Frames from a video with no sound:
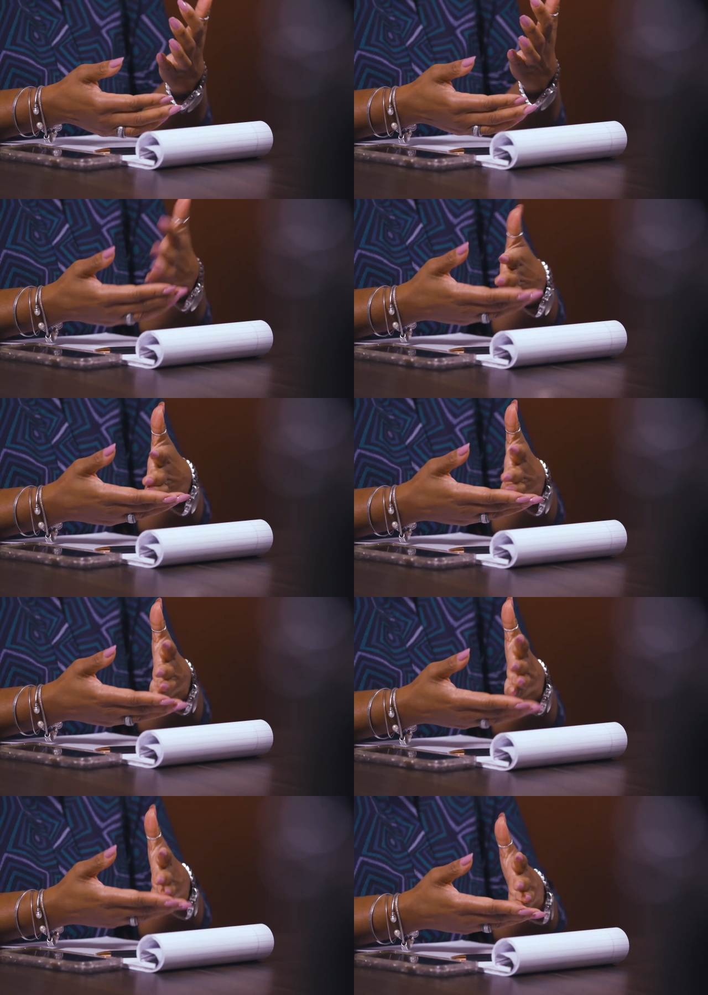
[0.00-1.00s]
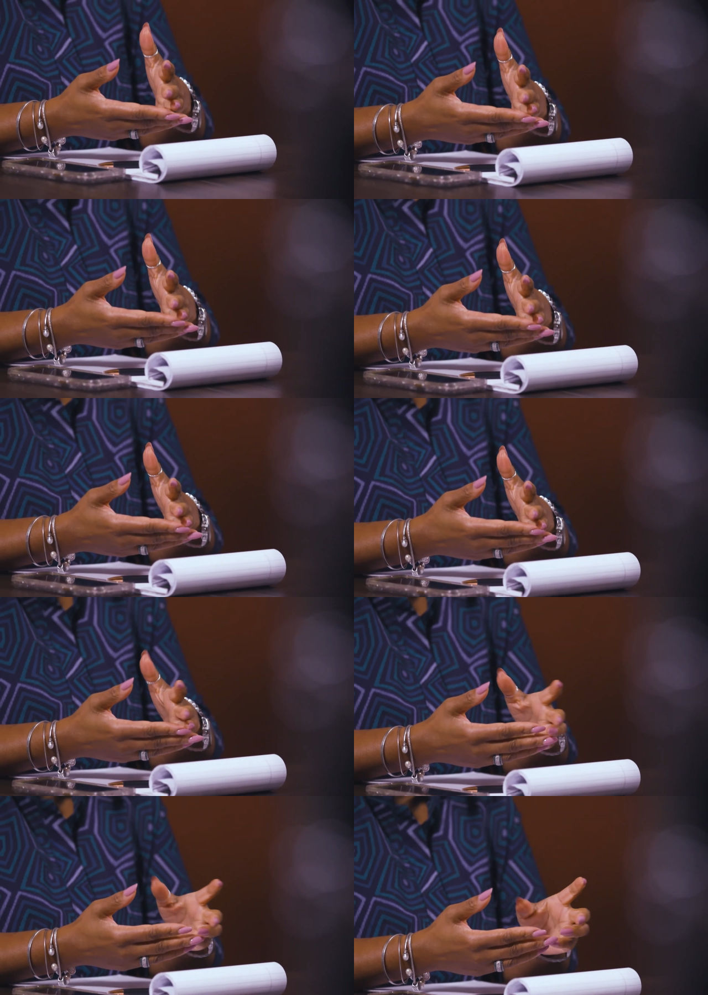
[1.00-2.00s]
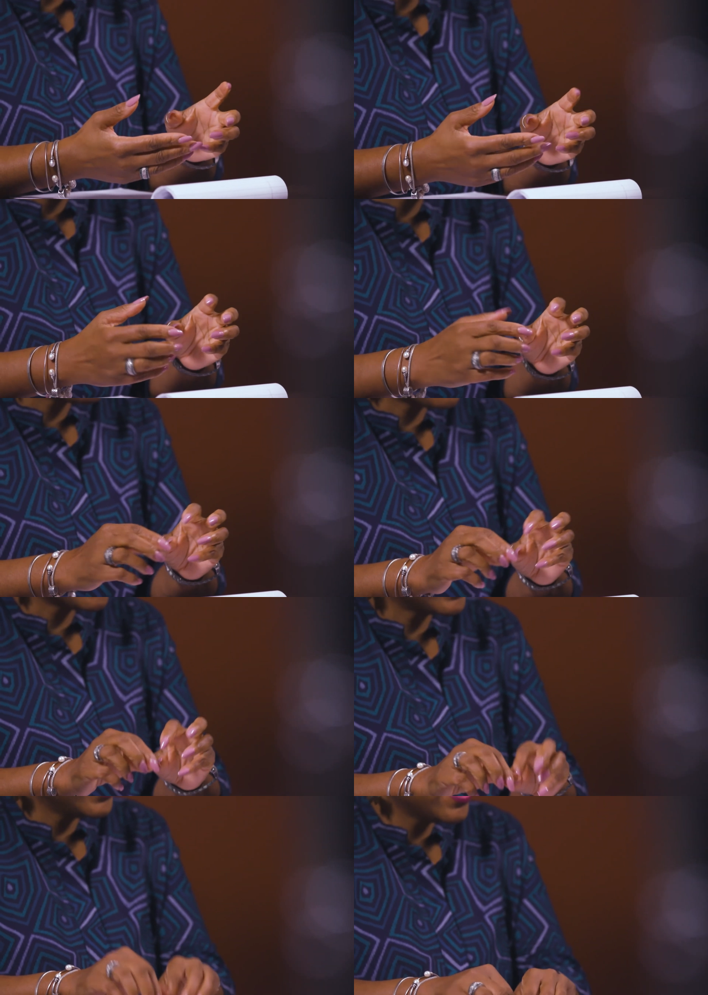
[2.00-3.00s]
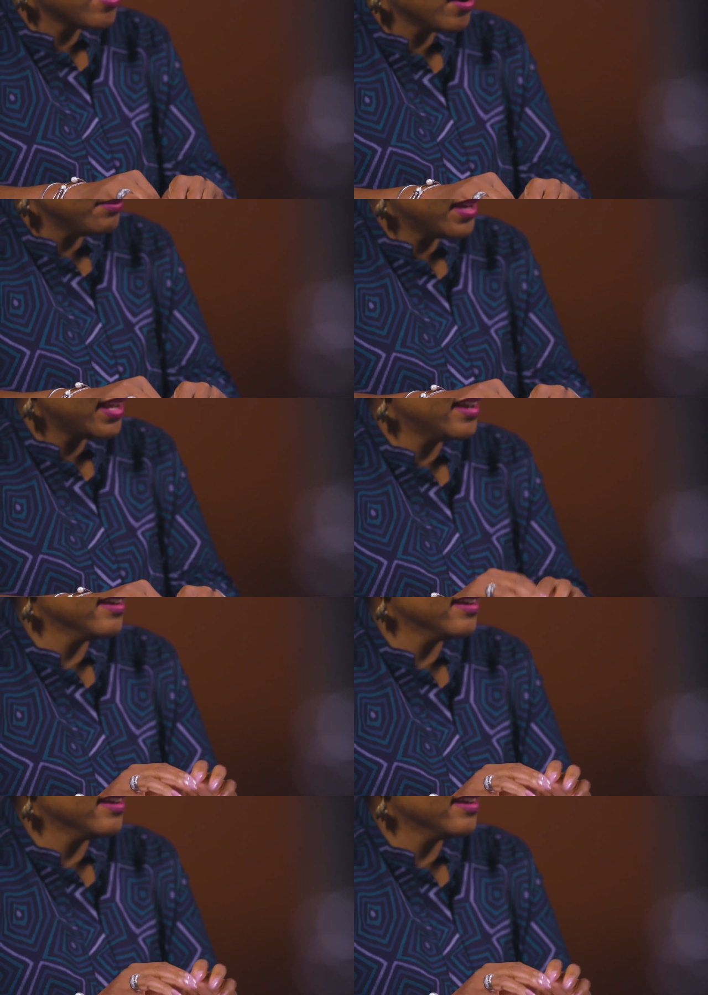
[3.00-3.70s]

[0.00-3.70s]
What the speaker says: [unreadable: no face in view]